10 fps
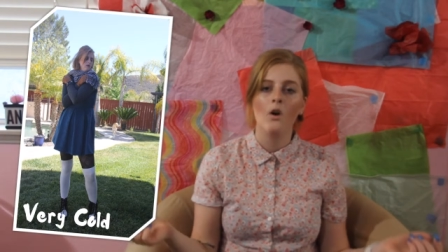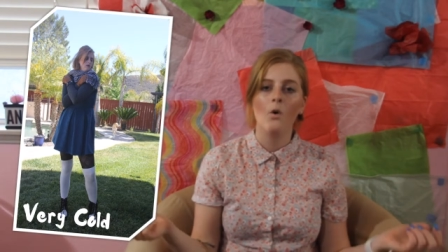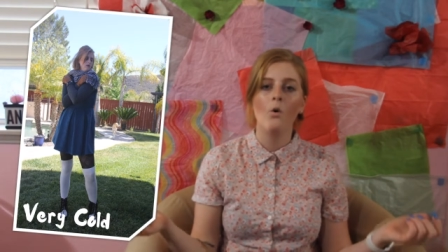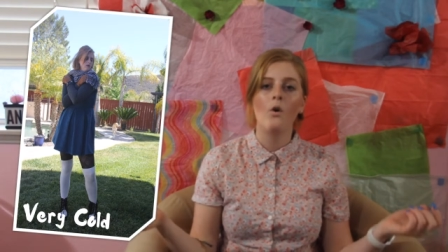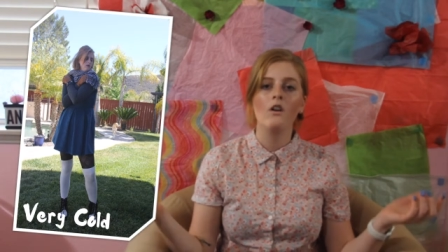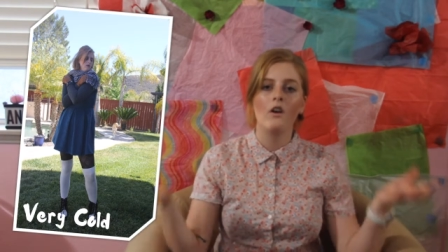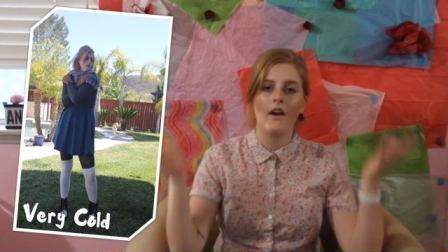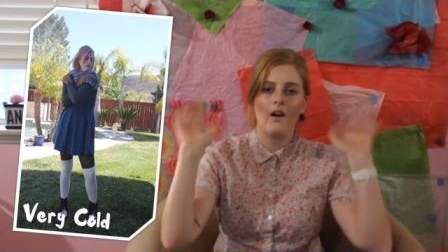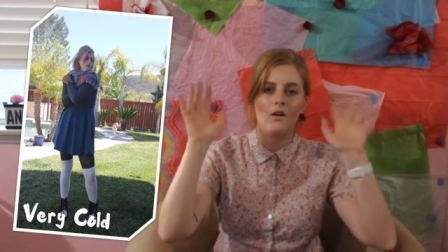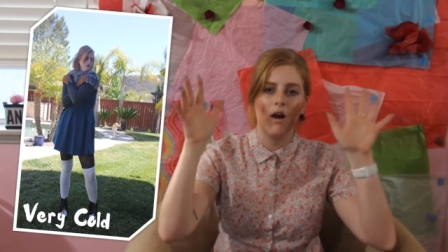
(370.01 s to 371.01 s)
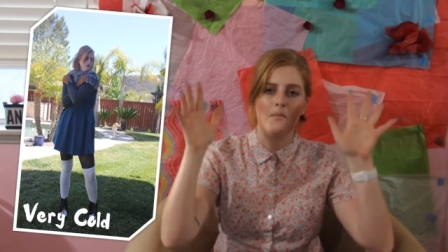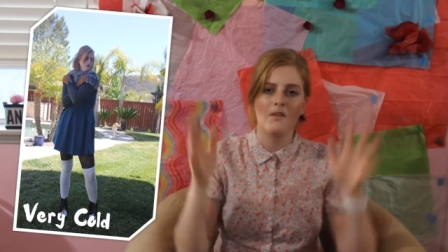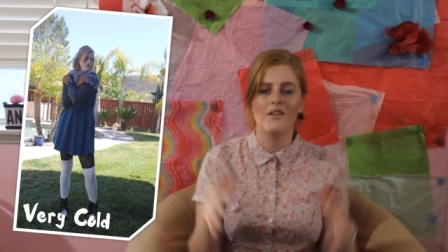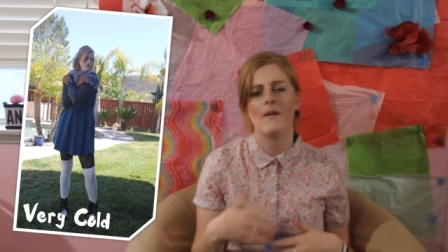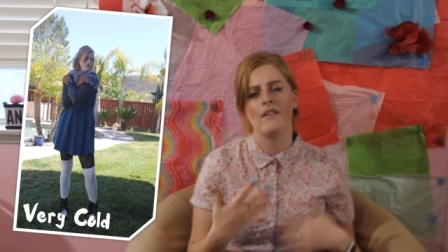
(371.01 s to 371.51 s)
or your hair up,
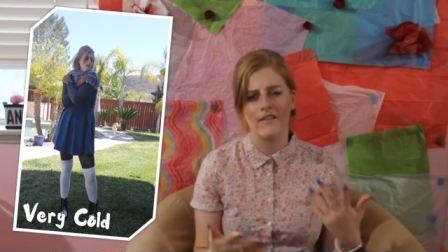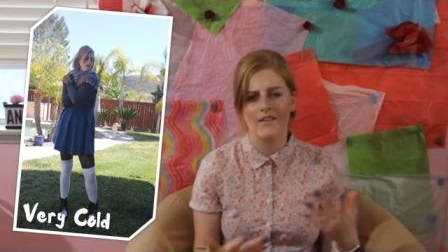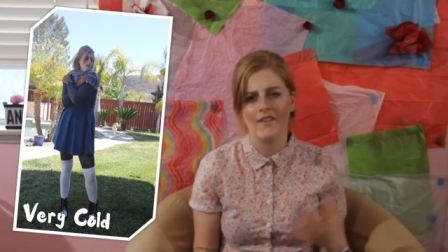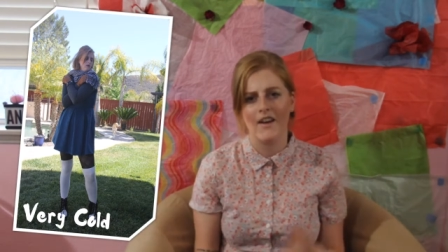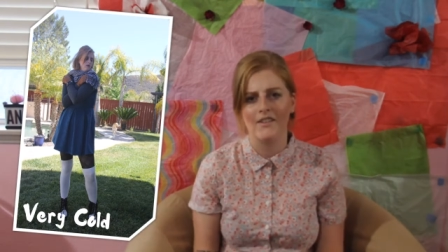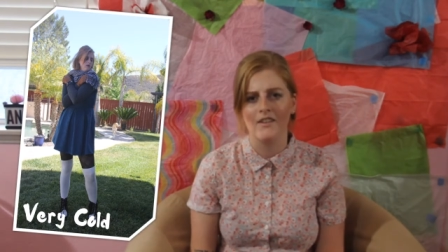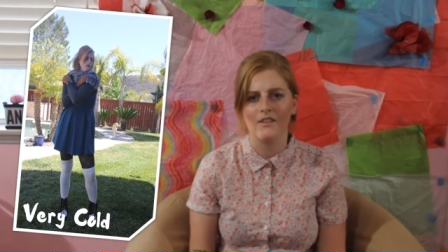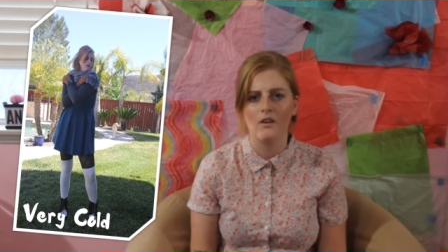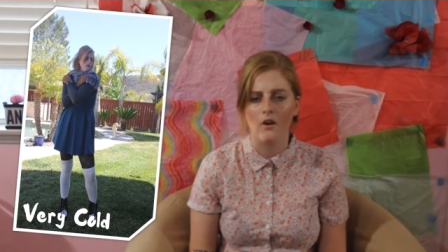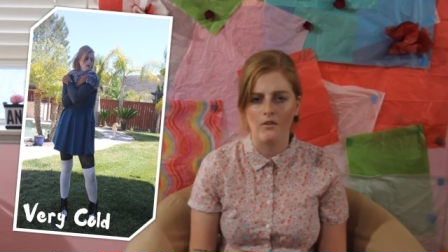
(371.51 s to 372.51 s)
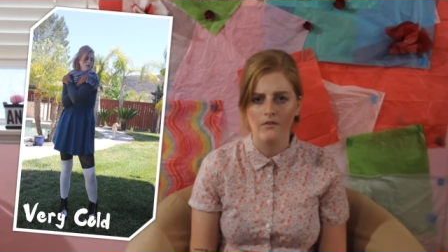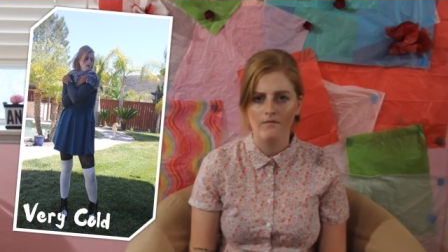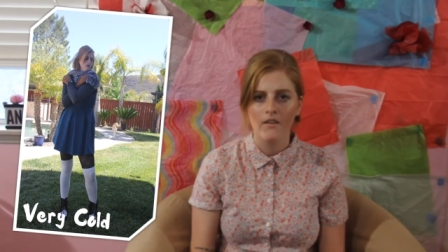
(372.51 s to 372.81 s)
depends on the size of the scarf.